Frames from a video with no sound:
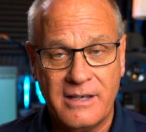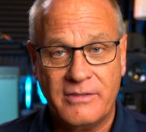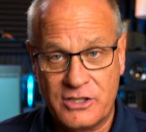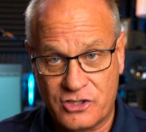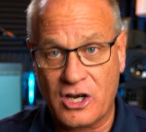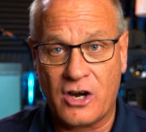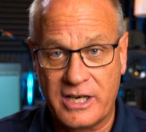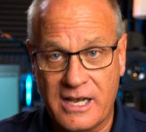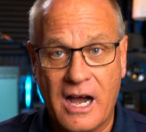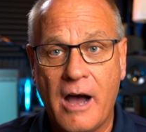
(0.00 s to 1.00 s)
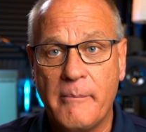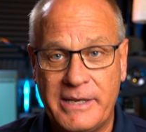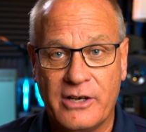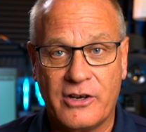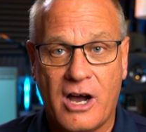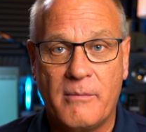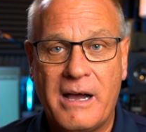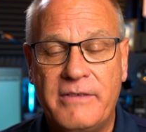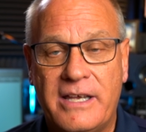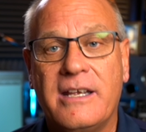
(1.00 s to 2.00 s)
that started commenting on all
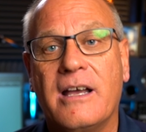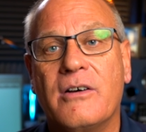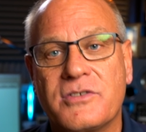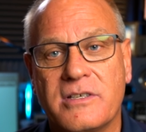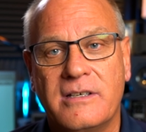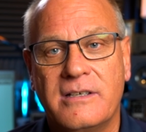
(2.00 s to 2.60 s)
my videos.